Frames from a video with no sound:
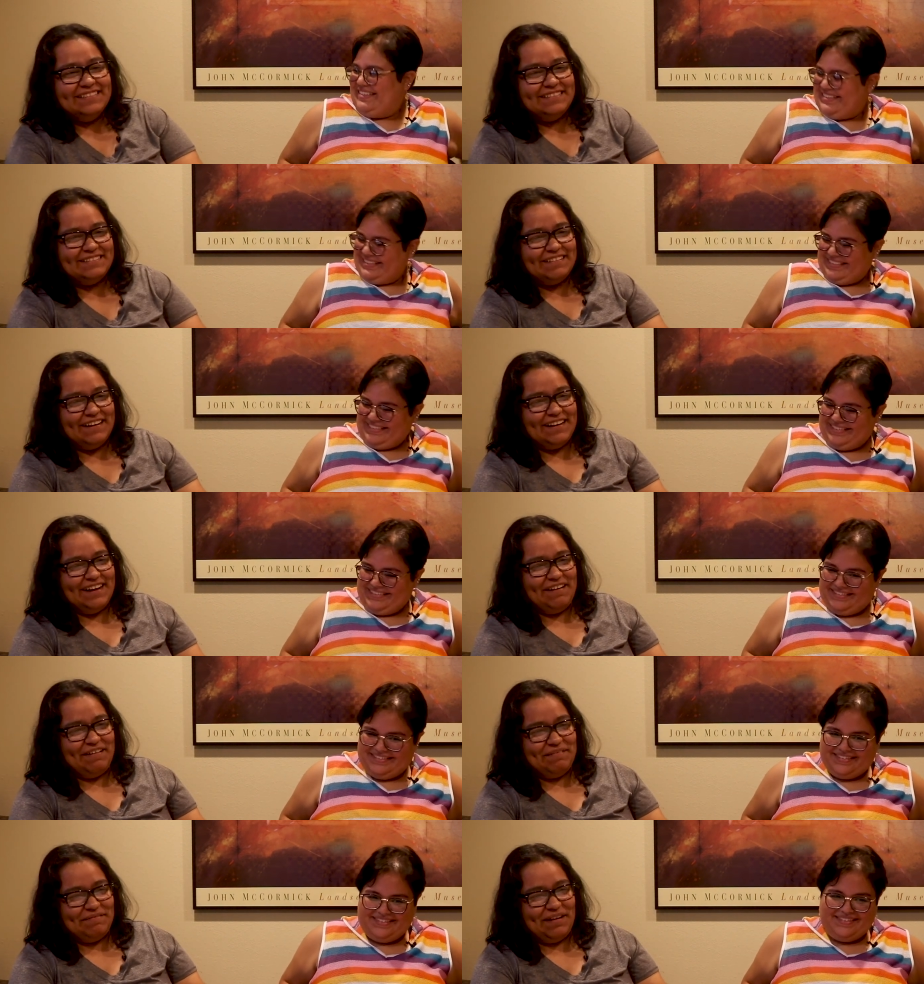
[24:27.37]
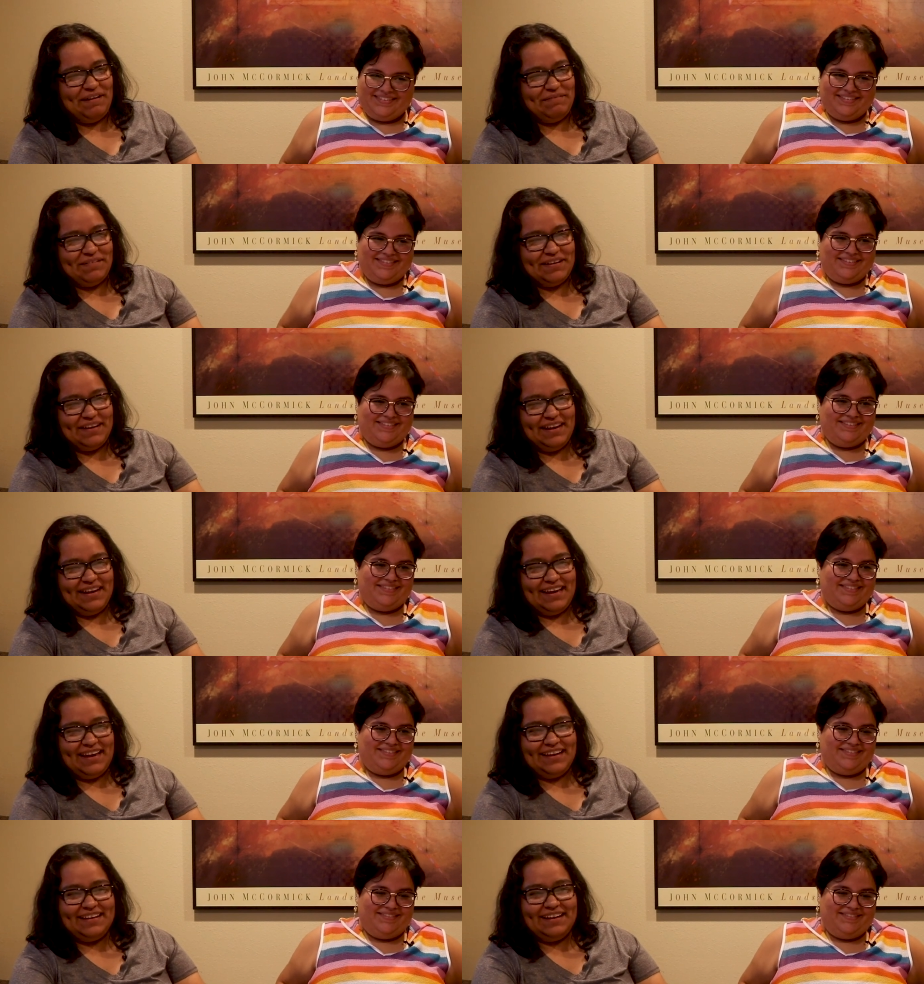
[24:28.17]
Speaker 1: great. No, I'm laughing. I
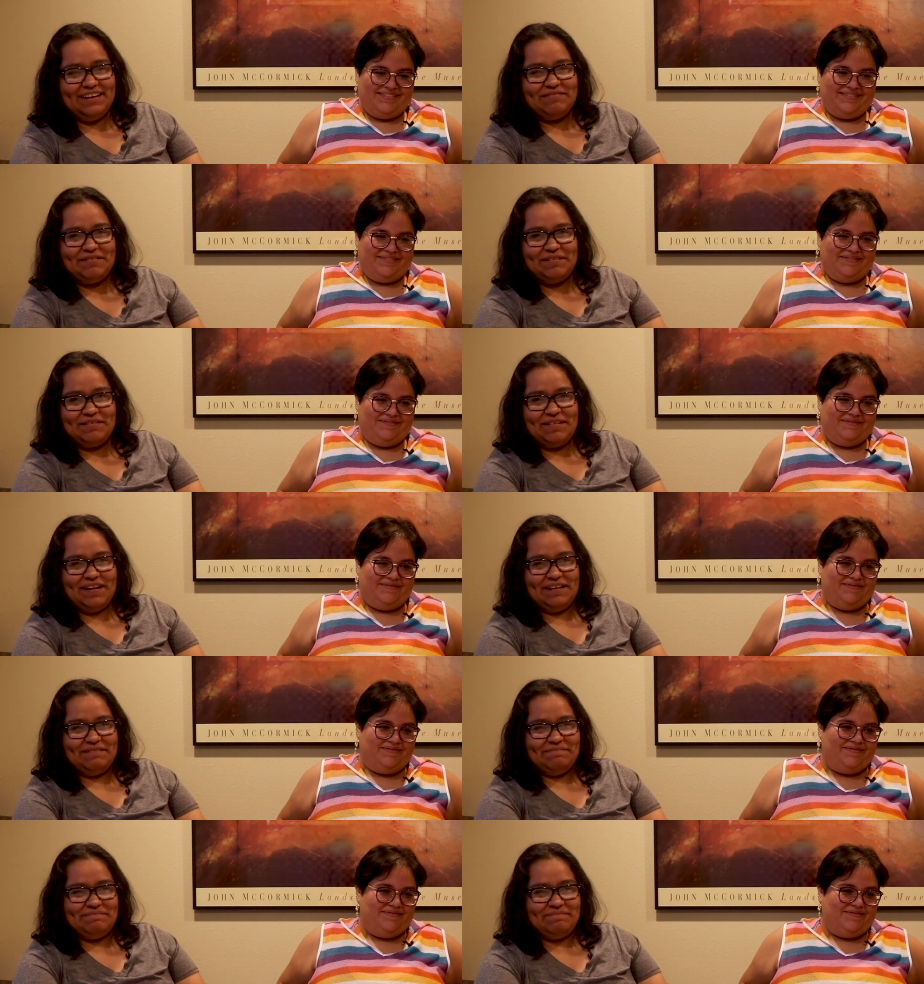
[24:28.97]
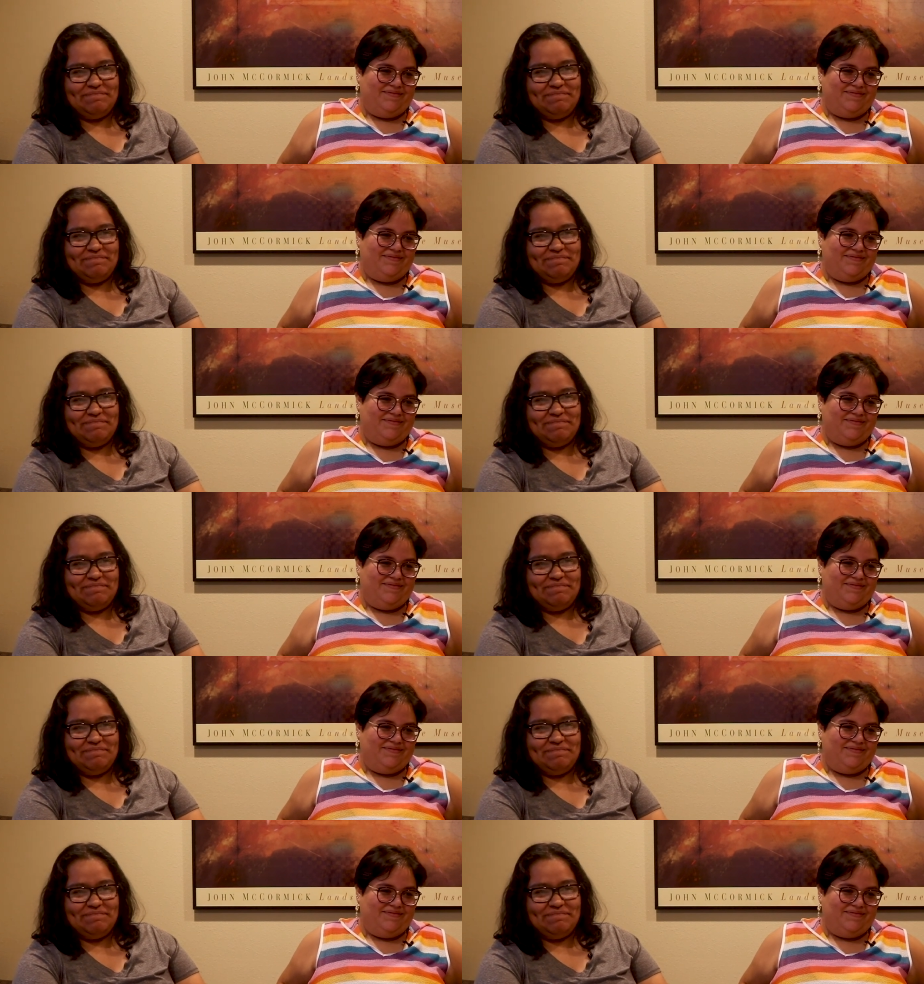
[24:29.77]
can't. I don't want to cry.